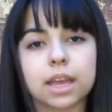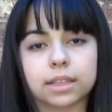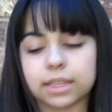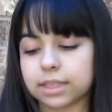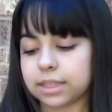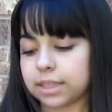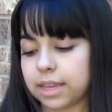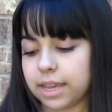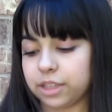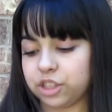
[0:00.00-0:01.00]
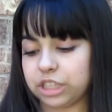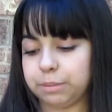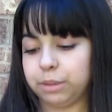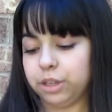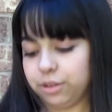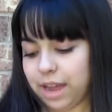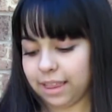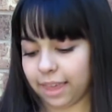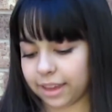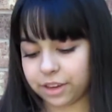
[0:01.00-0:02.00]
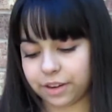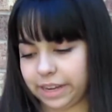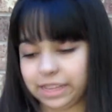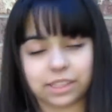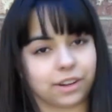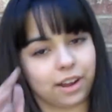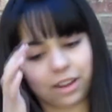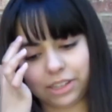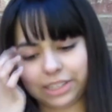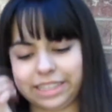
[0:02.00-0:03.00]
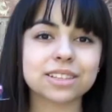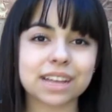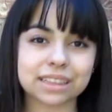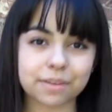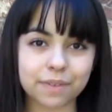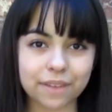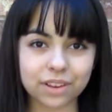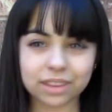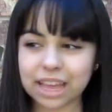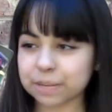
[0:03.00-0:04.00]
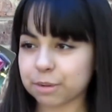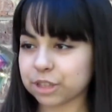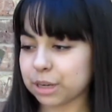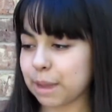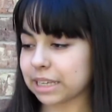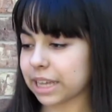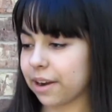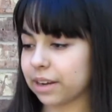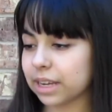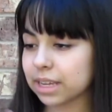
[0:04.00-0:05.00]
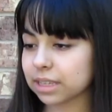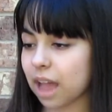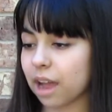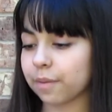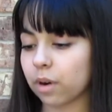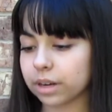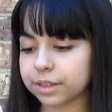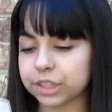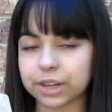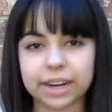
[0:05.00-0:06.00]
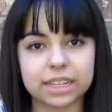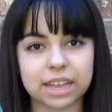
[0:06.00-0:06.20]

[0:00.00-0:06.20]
This is just blue. I like your Easter colors. Also got the Revlon Lash Potion Mascara. This, I've wanted to try this.